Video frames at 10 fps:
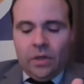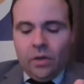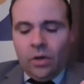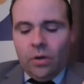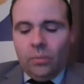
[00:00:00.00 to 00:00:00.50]

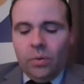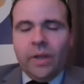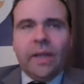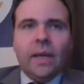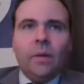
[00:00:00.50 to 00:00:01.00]
You're going to put
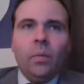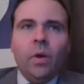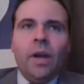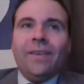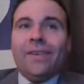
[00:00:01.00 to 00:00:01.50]
him
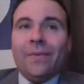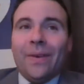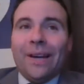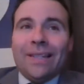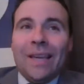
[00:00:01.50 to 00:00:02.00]
with
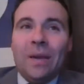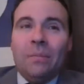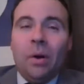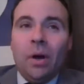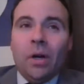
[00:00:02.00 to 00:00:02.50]

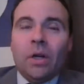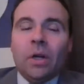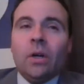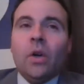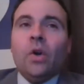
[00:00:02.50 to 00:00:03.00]
Devontae
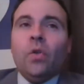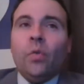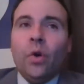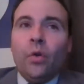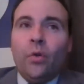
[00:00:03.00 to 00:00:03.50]
Parker,
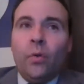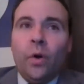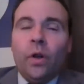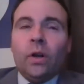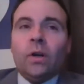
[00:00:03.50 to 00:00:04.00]
Will
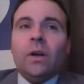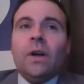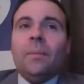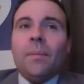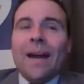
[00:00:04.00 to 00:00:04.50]
Fuller,
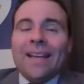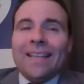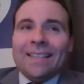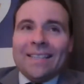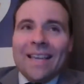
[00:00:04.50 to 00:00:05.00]

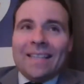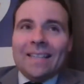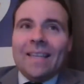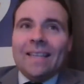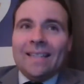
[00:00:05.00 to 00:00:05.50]
Mike
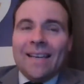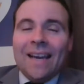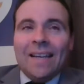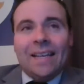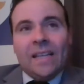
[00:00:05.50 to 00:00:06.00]
Gesicki, the
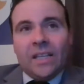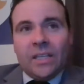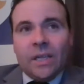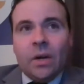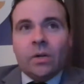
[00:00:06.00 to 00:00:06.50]
tight end I
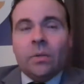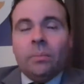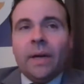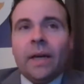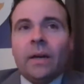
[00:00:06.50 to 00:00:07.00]
just talked
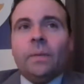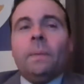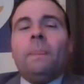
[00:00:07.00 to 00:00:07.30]
about.